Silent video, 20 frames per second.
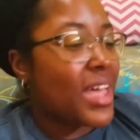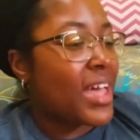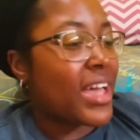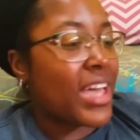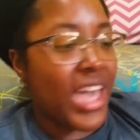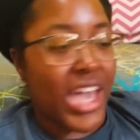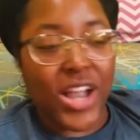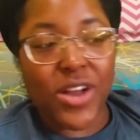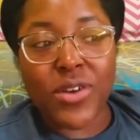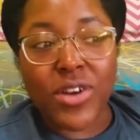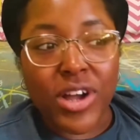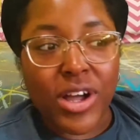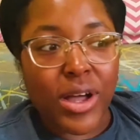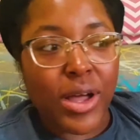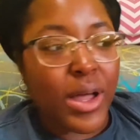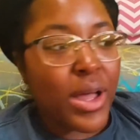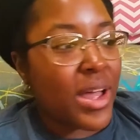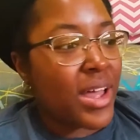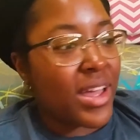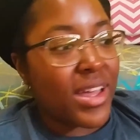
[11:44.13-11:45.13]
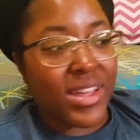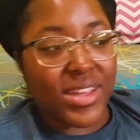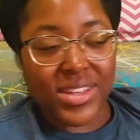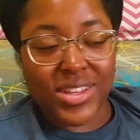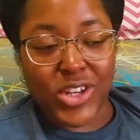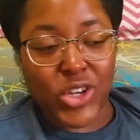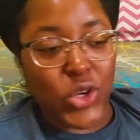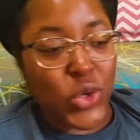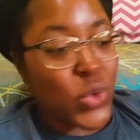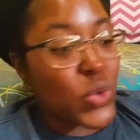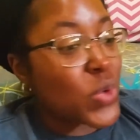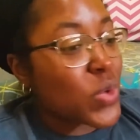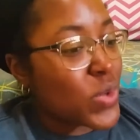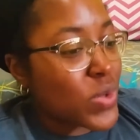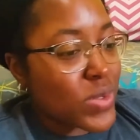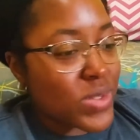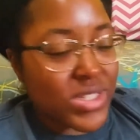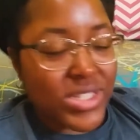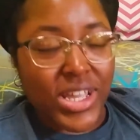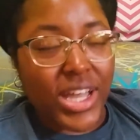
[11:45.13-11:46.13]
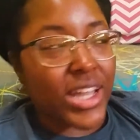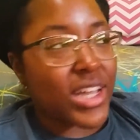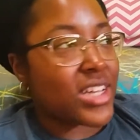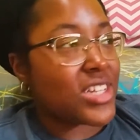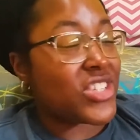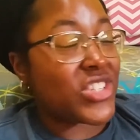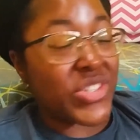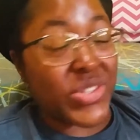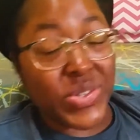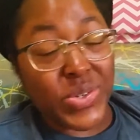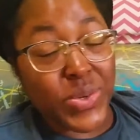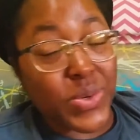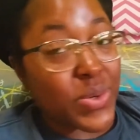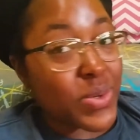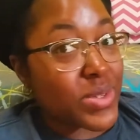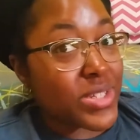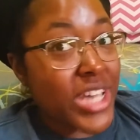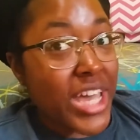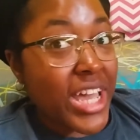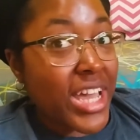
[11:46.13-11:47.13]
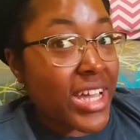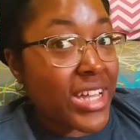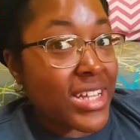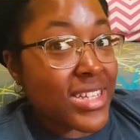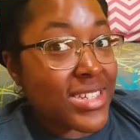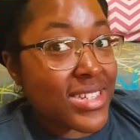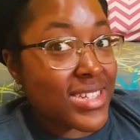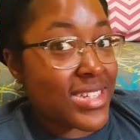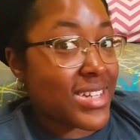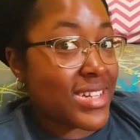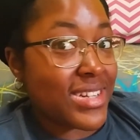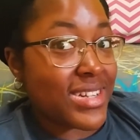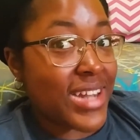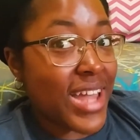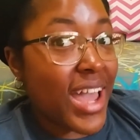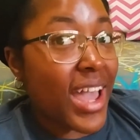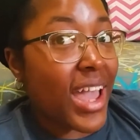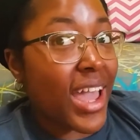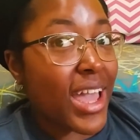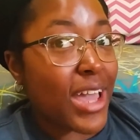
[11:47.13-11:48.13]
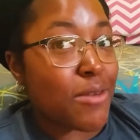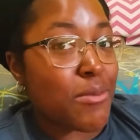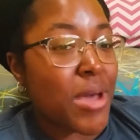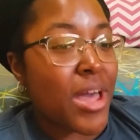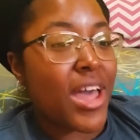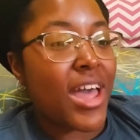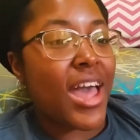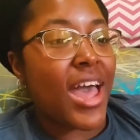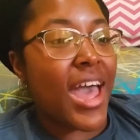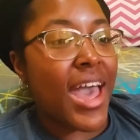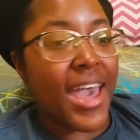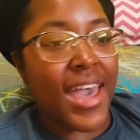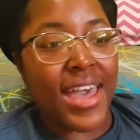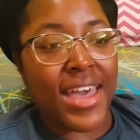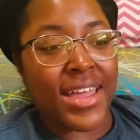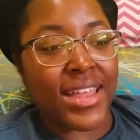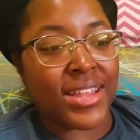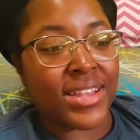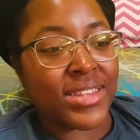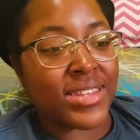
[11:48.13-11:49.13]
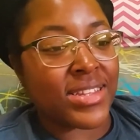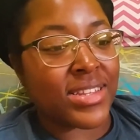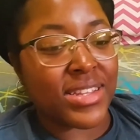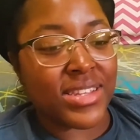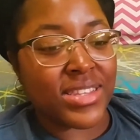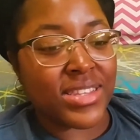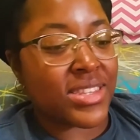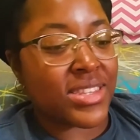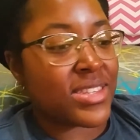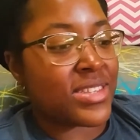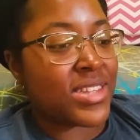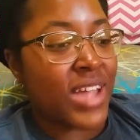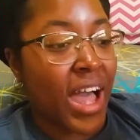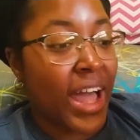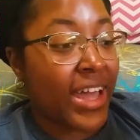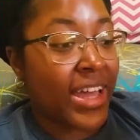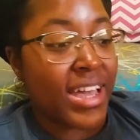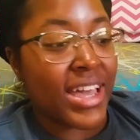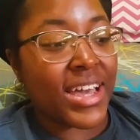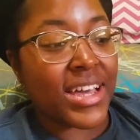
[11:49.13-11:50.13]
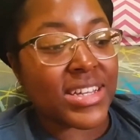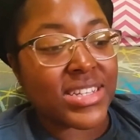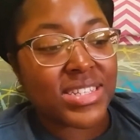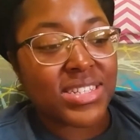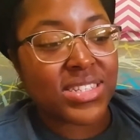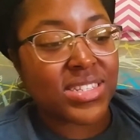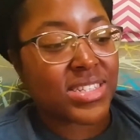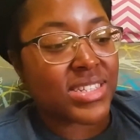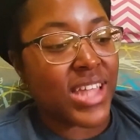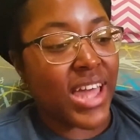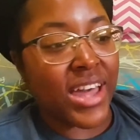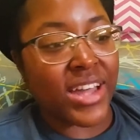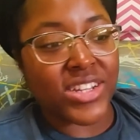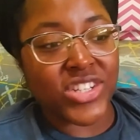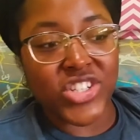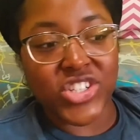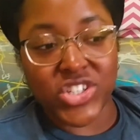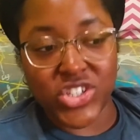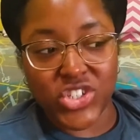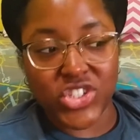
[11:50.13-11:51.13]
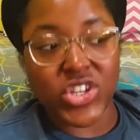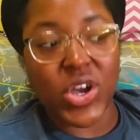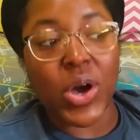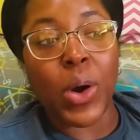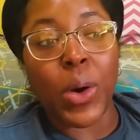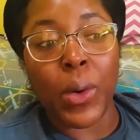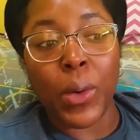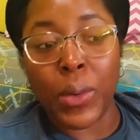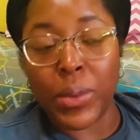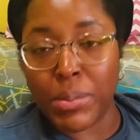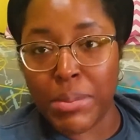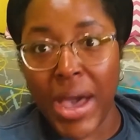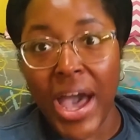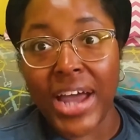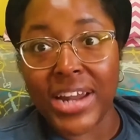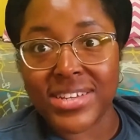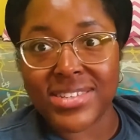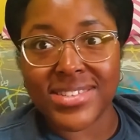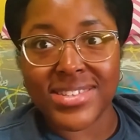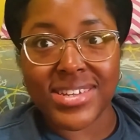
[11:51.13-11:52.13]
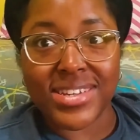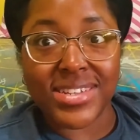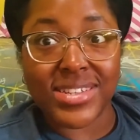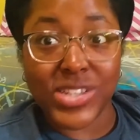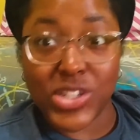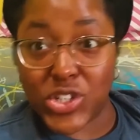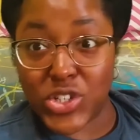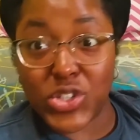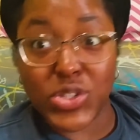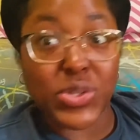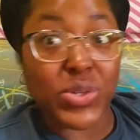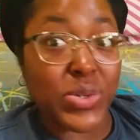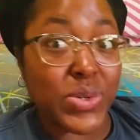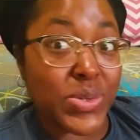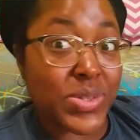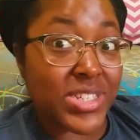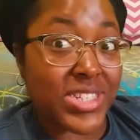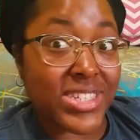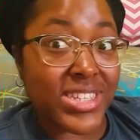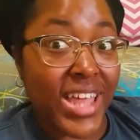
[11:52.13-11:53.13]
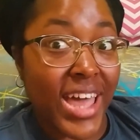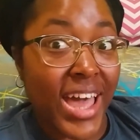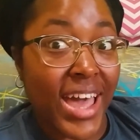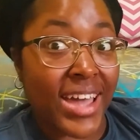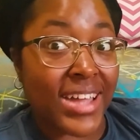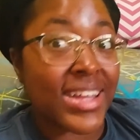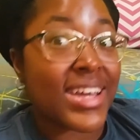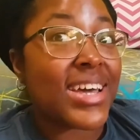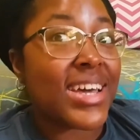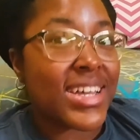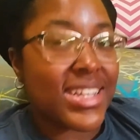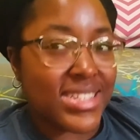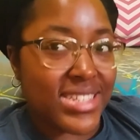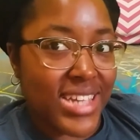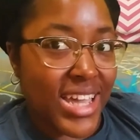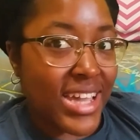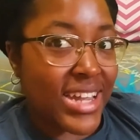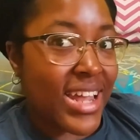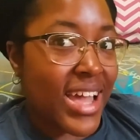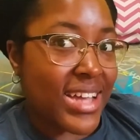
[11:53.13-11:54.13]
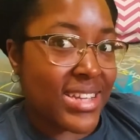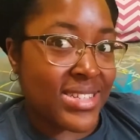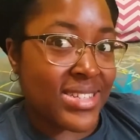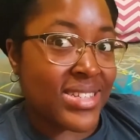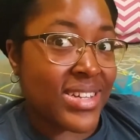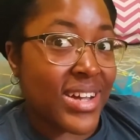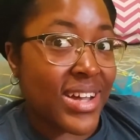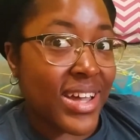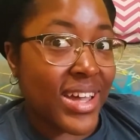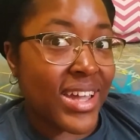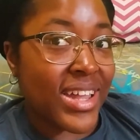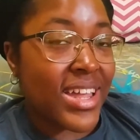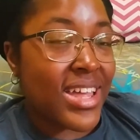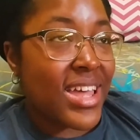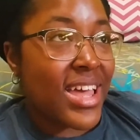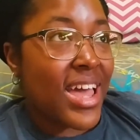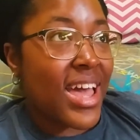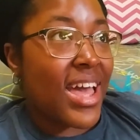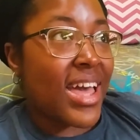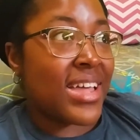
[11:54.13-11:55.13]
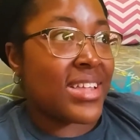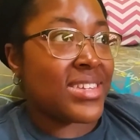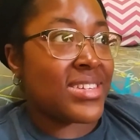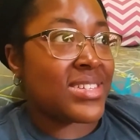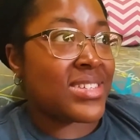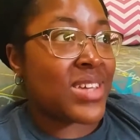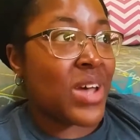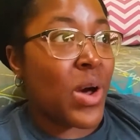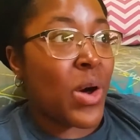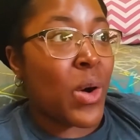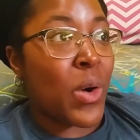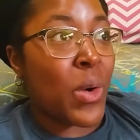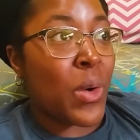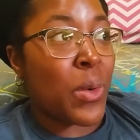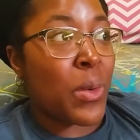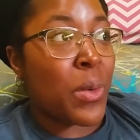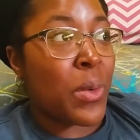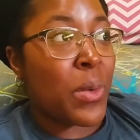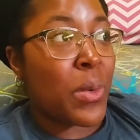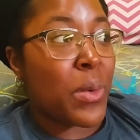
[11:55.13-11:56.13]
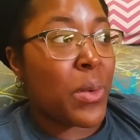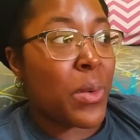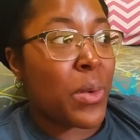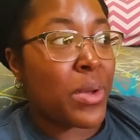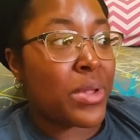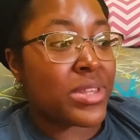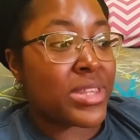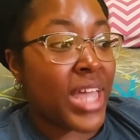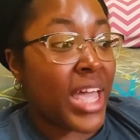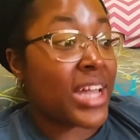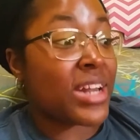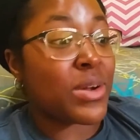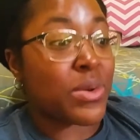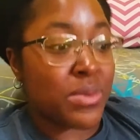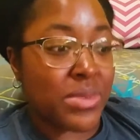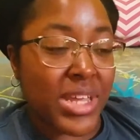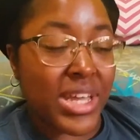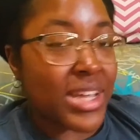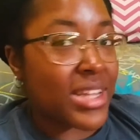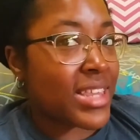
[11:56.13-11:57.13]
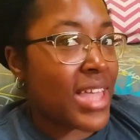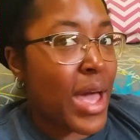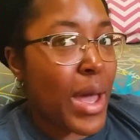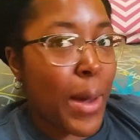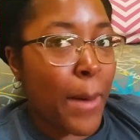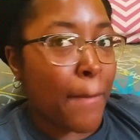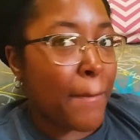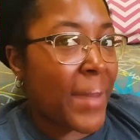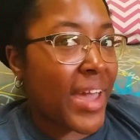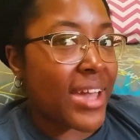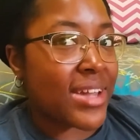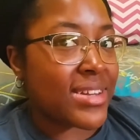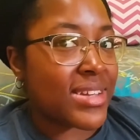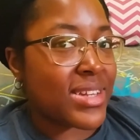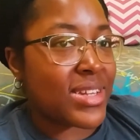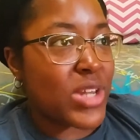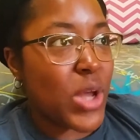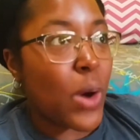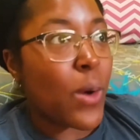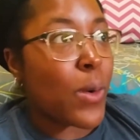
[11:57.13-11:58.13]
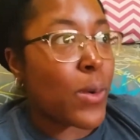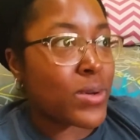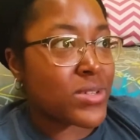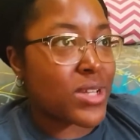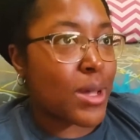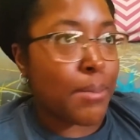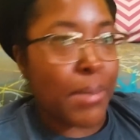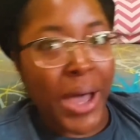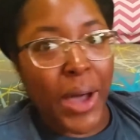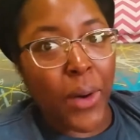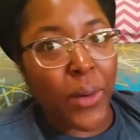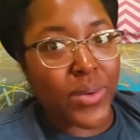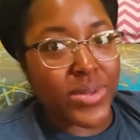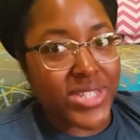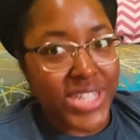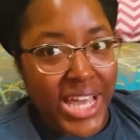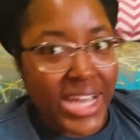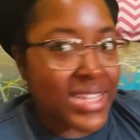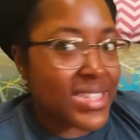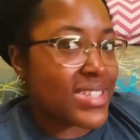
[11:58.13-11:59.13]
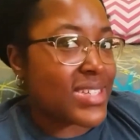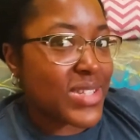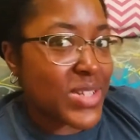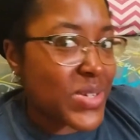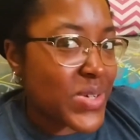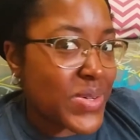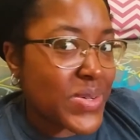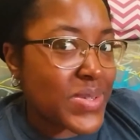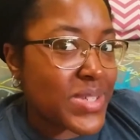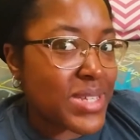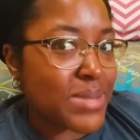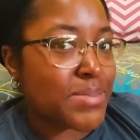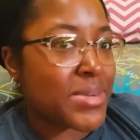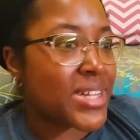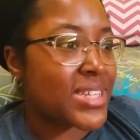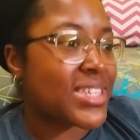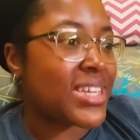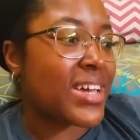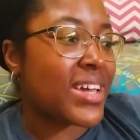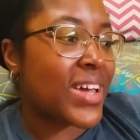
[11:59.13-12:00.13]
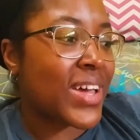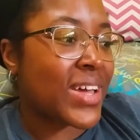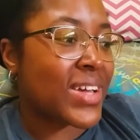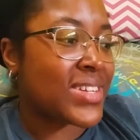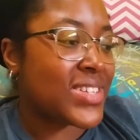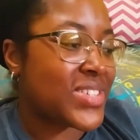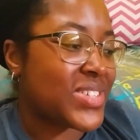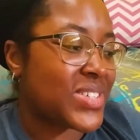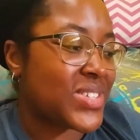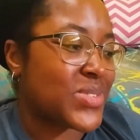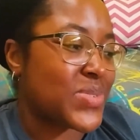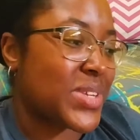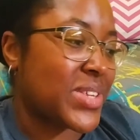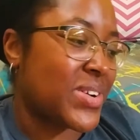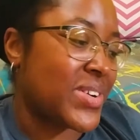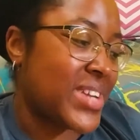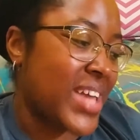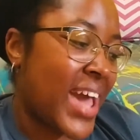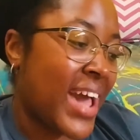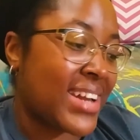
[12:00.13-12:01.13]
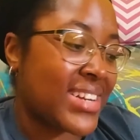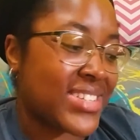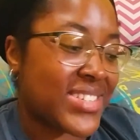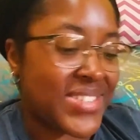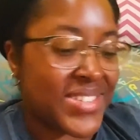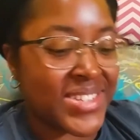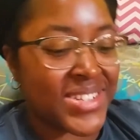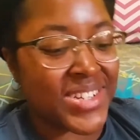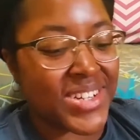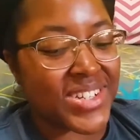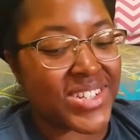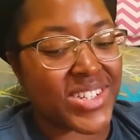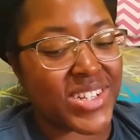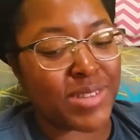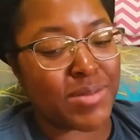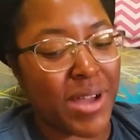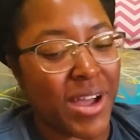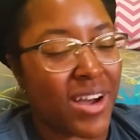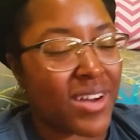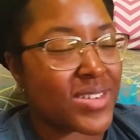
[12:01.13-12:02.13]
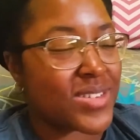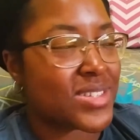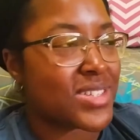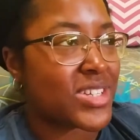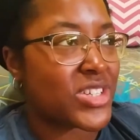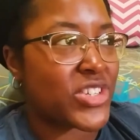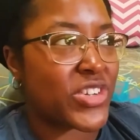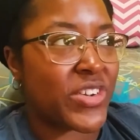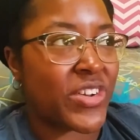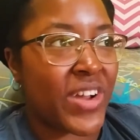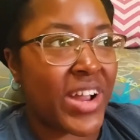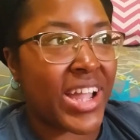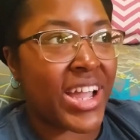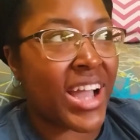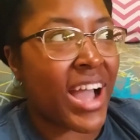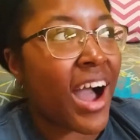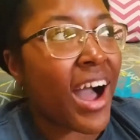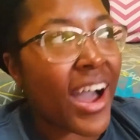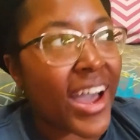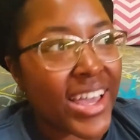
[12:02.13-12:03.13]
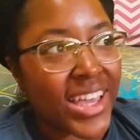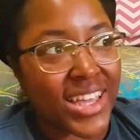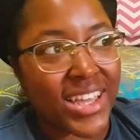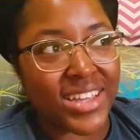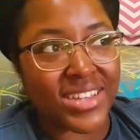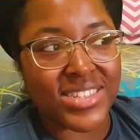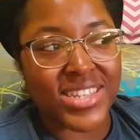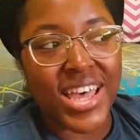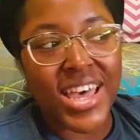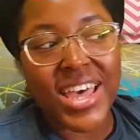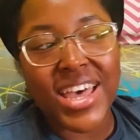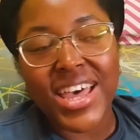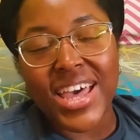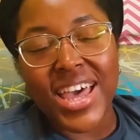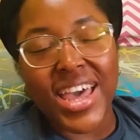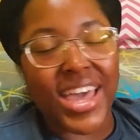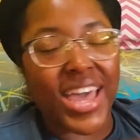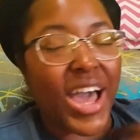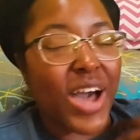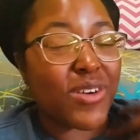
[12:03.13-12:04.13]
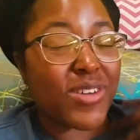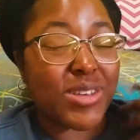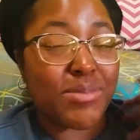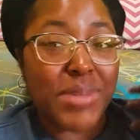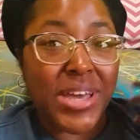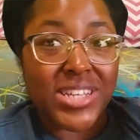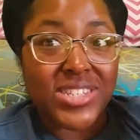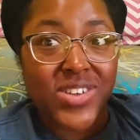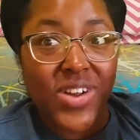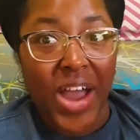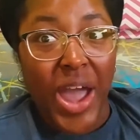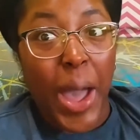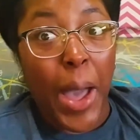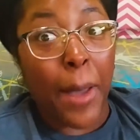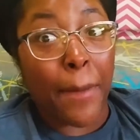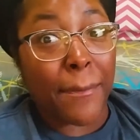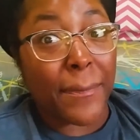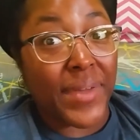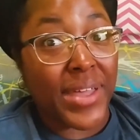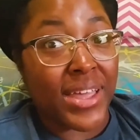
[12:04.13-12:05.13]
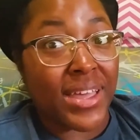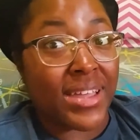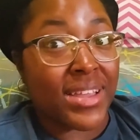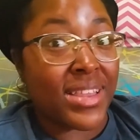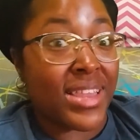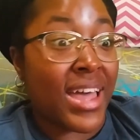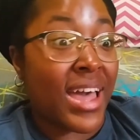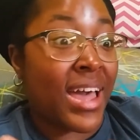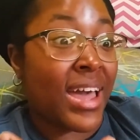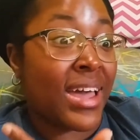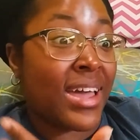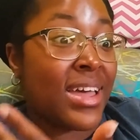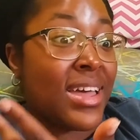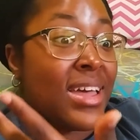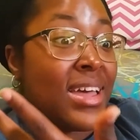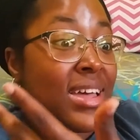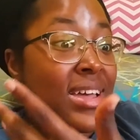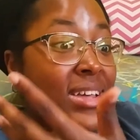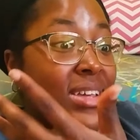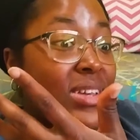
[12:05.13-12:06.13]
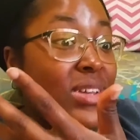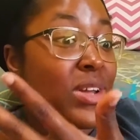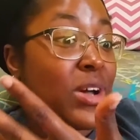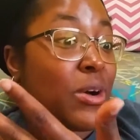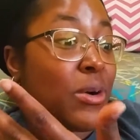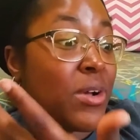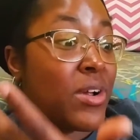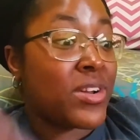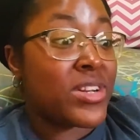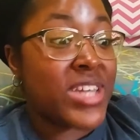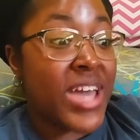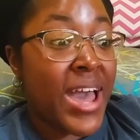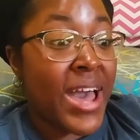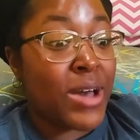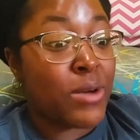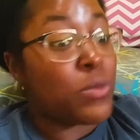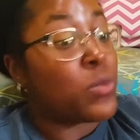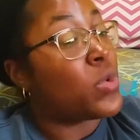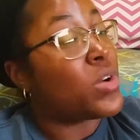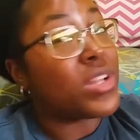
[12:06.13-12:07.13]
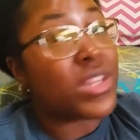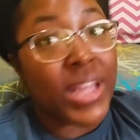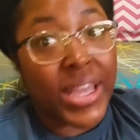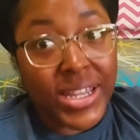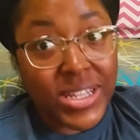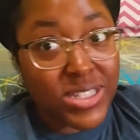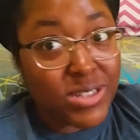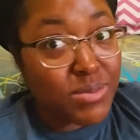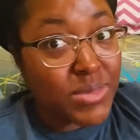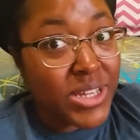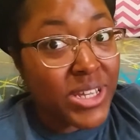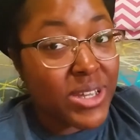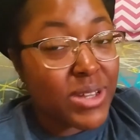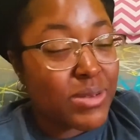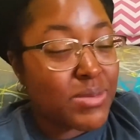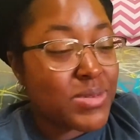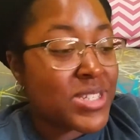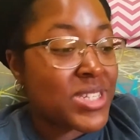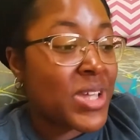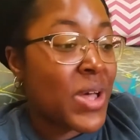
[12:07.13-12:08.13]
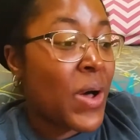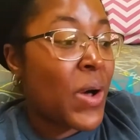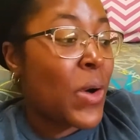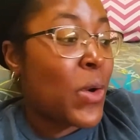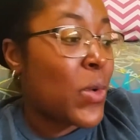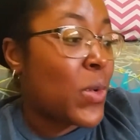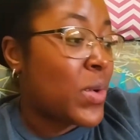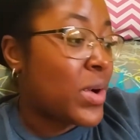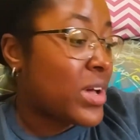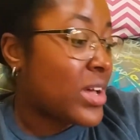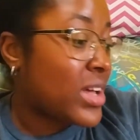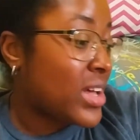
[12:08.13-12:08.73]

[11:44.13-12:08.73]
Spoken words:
Kara I guess she Googled Tate's name, and I guess that she showed Madison the nudes that Tate has done. And so they don't think that Amanda knows about Tate's nudes. But then she's her dad, and she's gushing about how such a great guy he is, and how he makes her happy, and that, her dad would like to meet him. So,